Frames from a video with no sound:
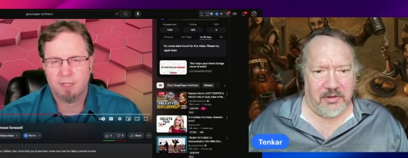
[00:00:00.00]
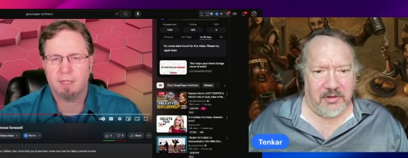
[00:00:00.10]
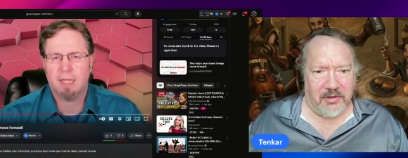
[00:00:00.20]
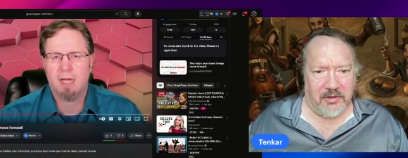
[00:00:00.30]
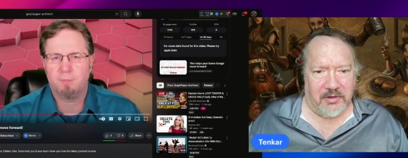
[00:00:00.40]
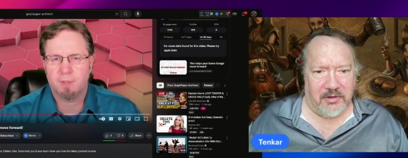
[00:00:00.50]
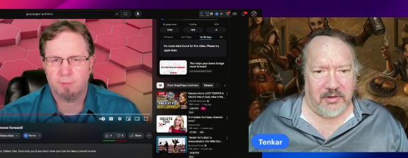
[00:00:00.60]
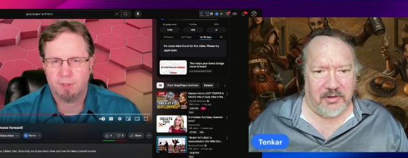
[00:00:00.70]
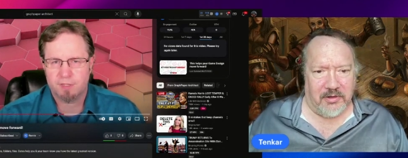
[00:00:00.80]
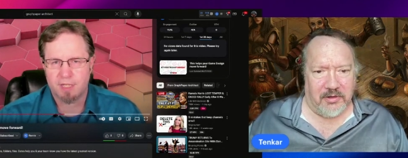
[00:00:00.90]
Speaker 1: that allow
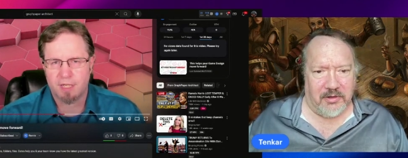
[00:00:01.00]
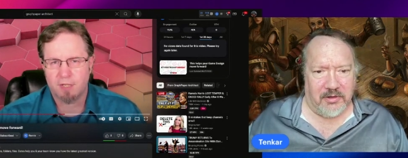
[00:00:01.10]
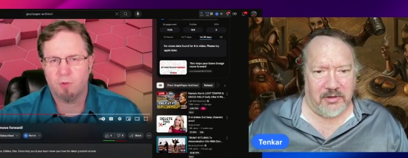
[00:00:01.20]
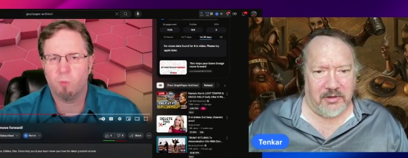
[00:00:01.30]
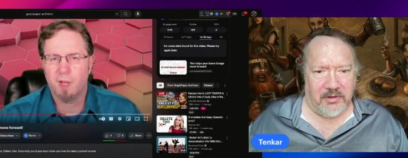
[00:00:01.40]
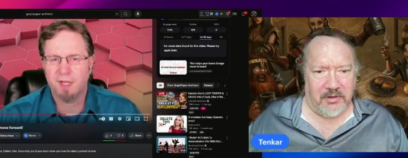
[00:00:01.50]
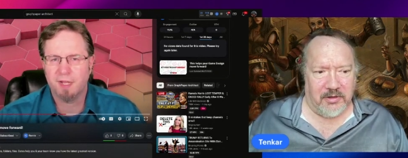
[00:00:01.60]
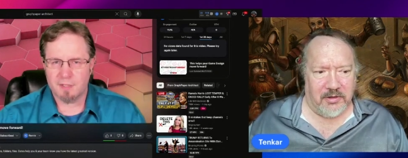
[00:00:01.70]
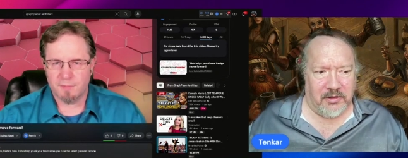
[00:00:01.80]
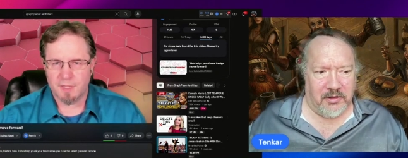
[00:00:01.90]
people to see, you know,
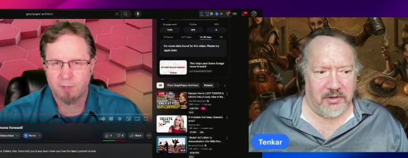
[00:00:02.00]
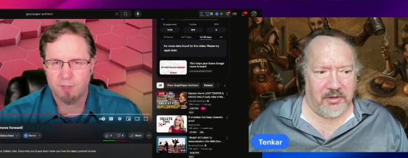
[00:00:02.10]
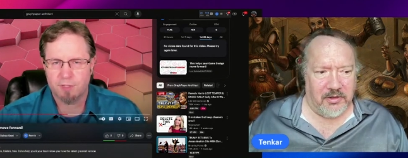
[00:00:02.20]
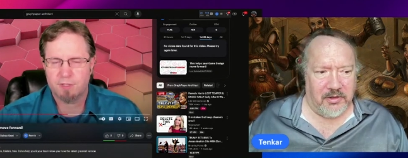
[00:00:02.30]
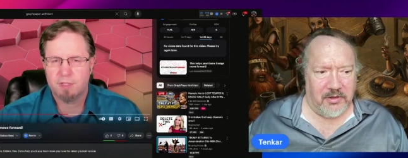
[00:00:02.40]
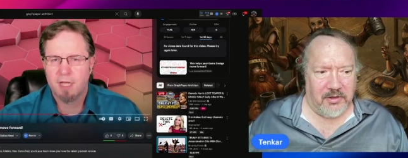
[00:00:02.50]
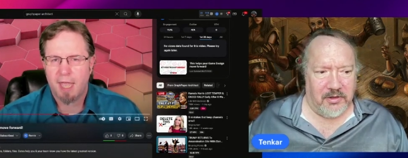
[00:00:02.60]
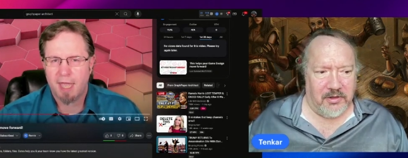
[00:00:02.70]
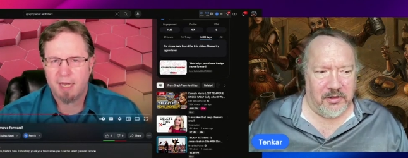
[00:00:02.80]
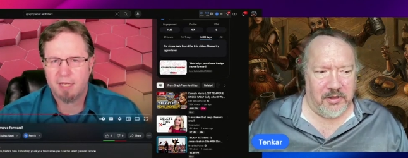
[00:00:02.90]
when something was
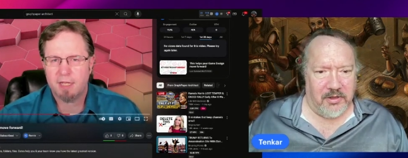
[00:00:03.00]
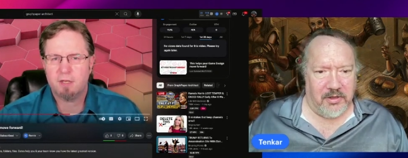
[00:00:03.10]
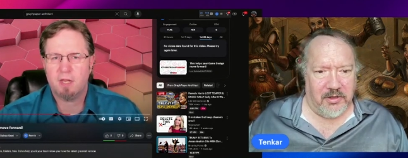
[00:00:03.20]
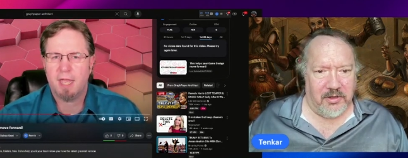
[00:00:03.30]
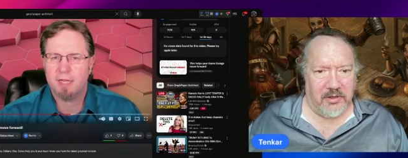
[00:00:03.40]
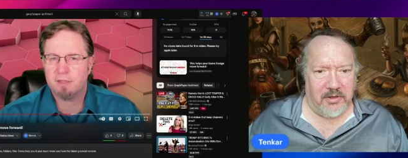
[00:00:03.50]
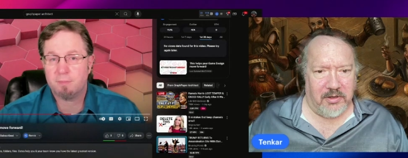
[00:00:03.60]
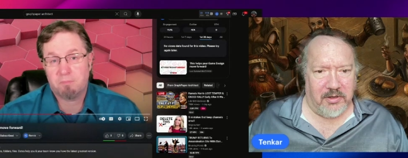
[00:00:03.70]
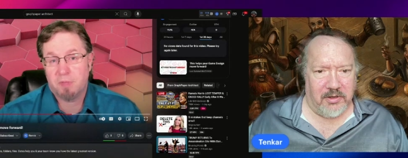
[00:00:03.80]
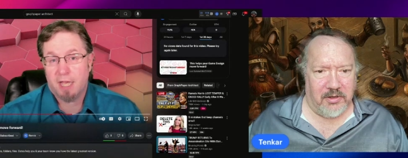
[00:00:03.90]
edited and
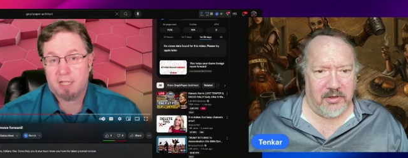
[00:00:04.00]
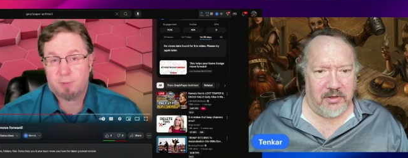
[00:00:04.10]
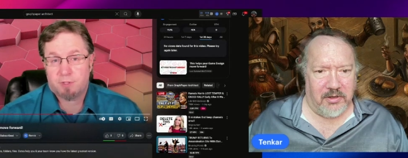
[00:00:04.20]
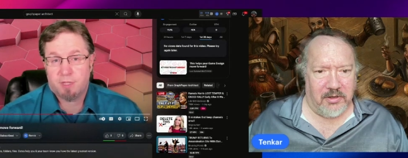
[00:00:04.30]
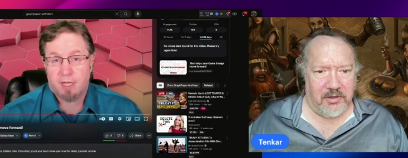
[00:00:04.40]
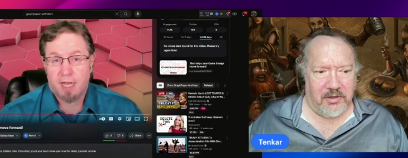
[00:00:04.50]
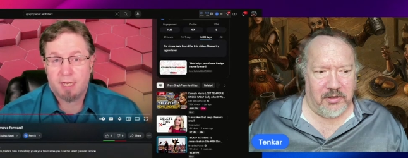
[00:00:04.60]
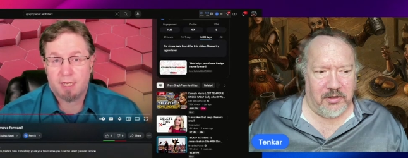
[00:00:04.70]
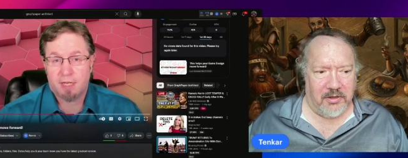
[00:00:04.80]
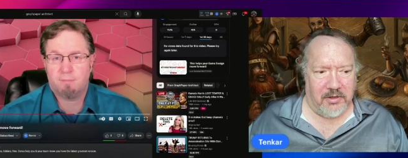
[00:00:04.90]
the last person that
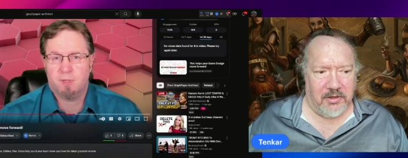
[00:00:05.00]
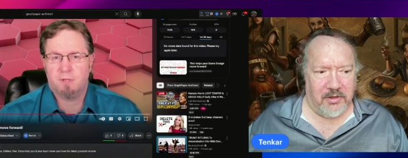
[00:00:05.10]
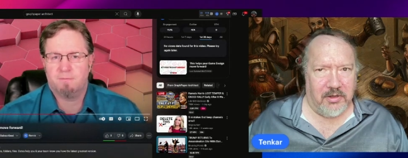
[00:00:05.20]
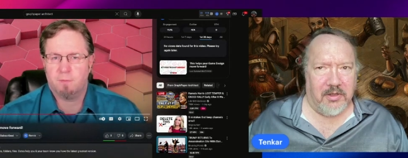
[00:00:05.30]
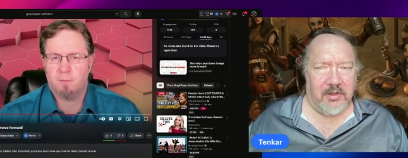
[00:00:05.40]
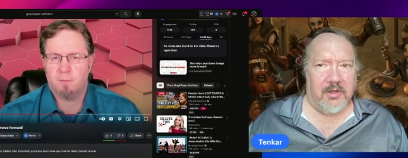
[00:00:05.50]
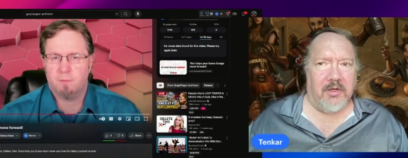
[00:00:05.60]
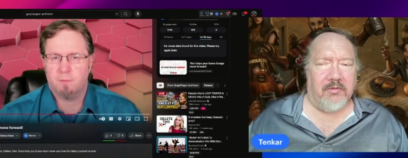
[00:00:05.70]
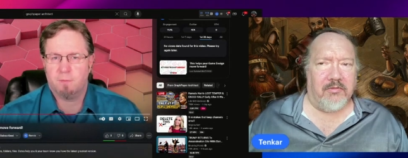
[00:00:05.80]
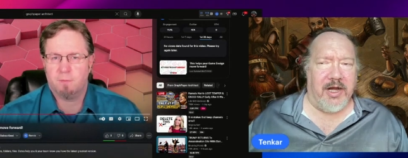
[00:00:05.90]
edited it. But for me,
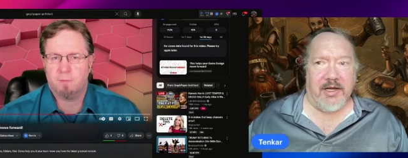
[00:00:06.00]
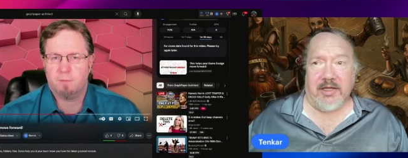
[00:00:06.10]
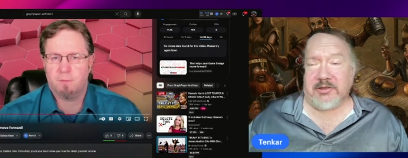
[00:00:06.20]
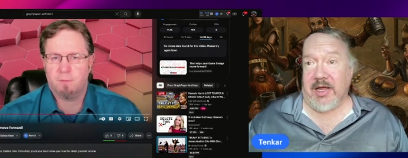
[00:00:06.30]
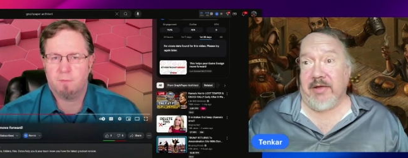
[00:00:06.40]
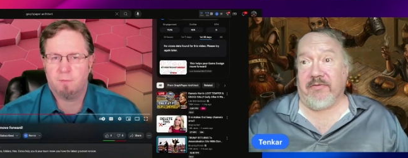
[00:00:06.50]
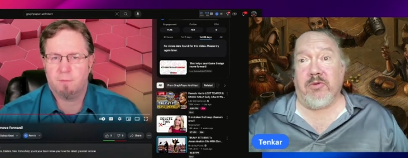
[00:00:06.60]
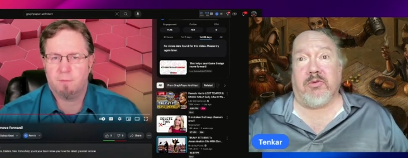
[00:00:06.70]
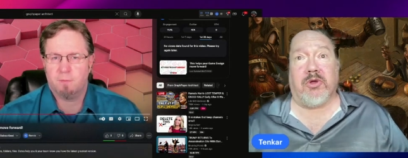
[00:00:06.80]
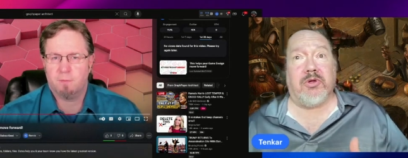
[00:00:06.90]
Speaker 2: right, if, if
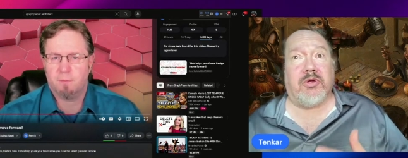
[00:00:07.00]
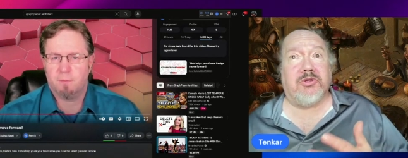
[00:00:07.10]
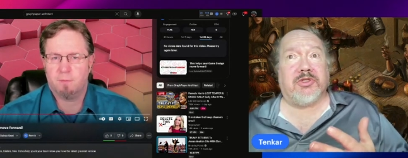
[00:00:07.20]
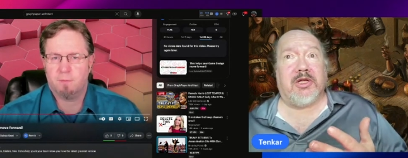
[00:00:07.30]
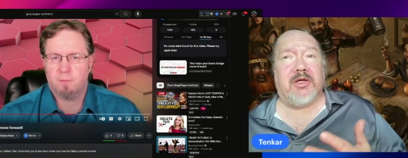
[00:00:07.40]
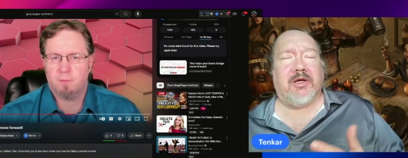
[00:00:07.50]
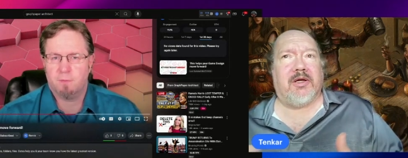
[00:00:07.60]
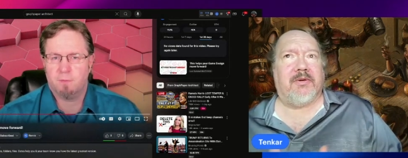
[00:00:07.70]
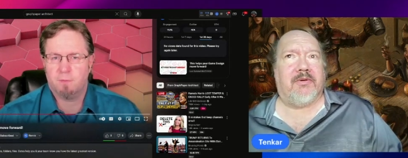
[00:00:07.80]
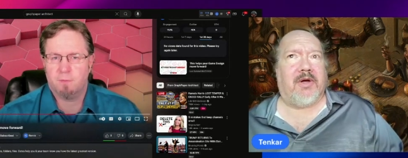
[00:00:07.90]
you're using,
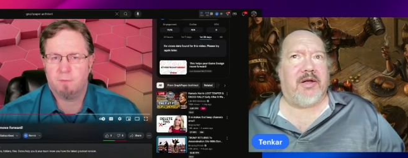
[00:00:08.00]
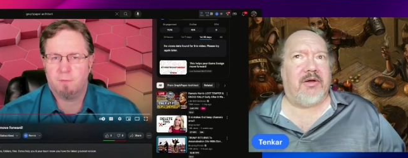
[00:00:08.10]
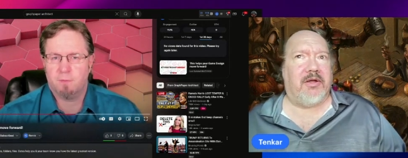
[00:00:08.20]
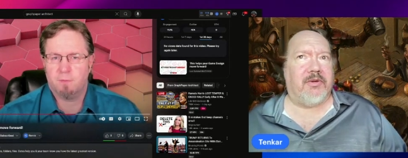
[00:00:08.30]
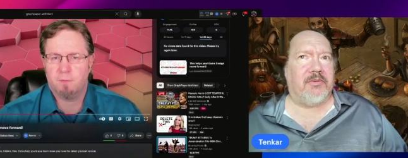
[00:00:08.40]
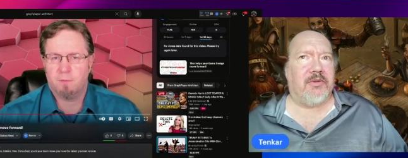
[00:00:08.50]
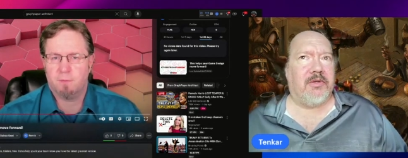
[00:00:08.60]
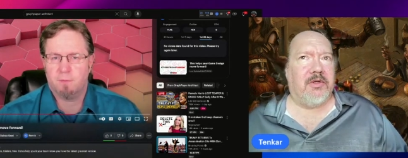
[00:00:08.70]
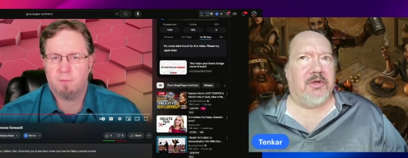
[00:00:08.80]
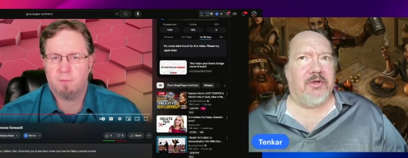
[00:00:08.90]
oh, I don't know,
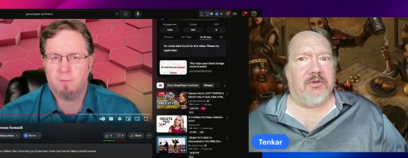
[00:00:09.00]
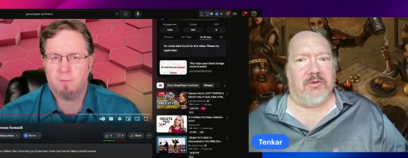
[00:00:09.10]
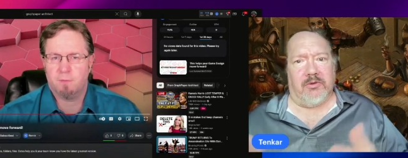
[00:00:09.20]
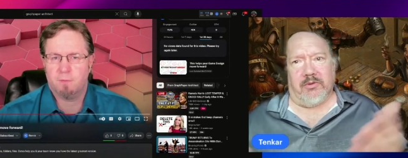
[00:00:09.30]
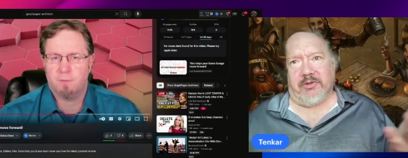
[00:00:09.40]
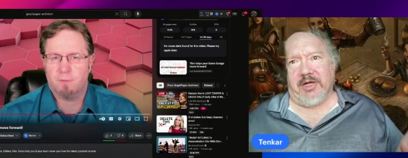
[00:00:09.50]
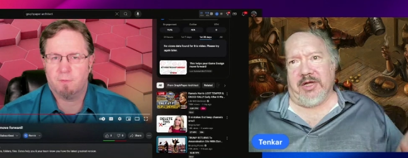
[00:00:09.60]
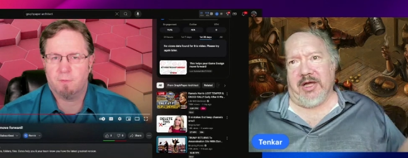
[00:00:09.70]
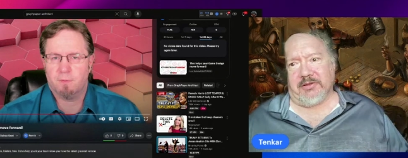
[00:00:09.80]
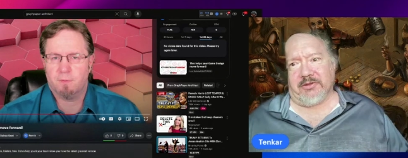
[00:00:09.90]
Google
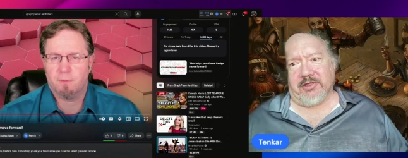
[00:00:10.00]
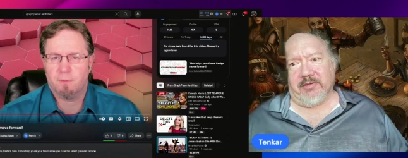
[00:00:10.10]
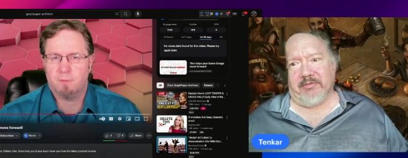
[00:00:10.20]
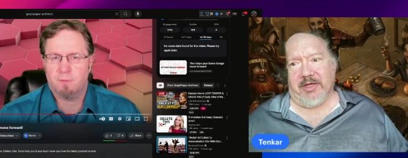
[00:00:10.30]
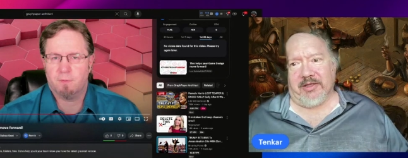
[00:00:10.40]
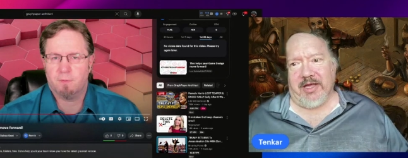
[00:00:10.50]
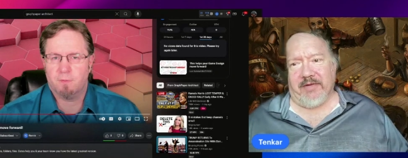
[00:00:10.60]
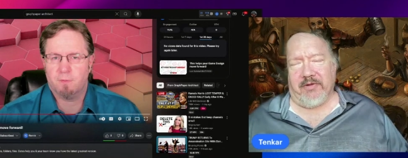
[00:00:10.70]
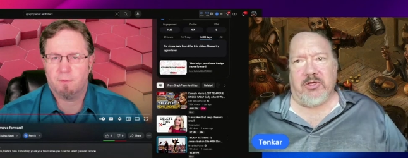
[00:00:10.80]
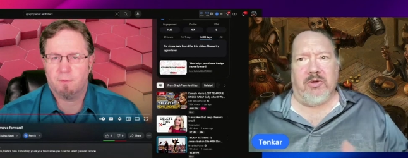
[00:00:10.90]
Docs or something like
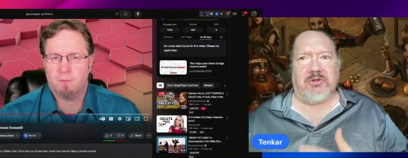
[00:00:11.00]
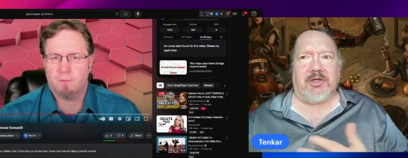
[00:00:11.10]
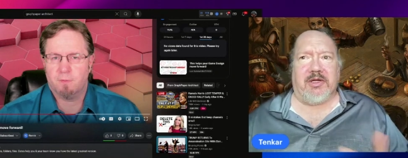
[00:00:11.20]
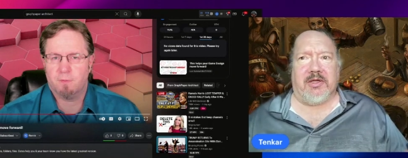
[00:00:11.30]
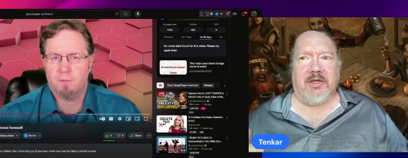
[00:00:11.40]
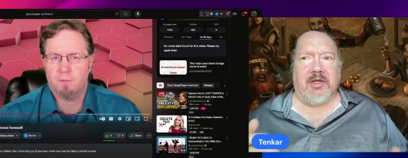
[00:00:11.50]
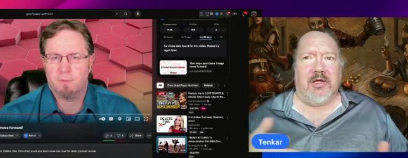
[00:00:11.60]
that, if you're using